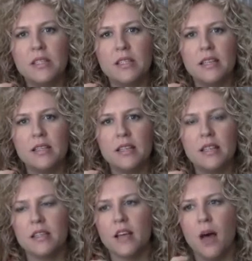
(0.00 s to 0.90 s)

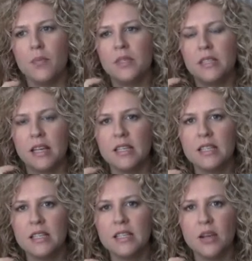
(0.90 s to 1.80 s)
diseases, the top
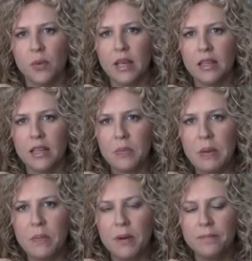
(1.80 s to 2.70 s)
sicknesses that were killing
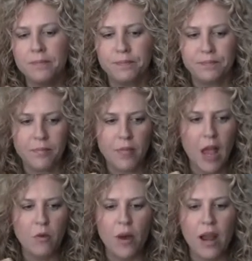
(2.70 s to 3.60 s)
people.
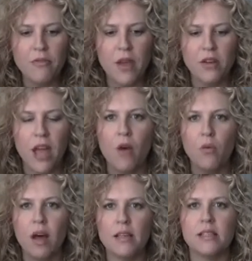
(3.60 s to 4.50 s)
And what I found out
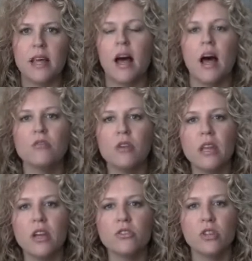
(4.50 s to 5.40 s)
was that 100
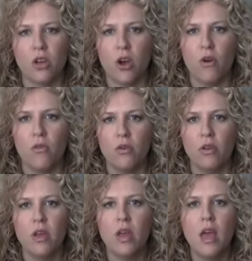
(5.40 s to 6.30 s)
years ago,
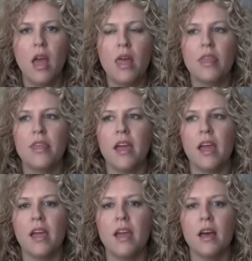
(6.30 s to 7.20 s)

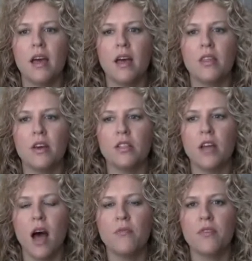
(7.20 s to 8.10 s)
the
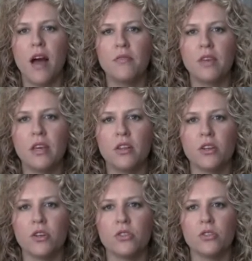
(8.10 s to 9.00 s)
top 5
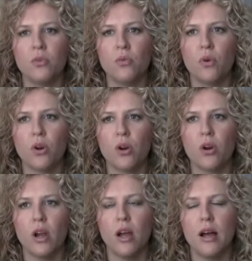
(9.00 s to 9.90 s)
killers
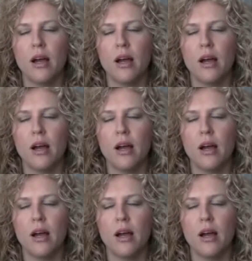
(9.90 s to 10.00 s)
were,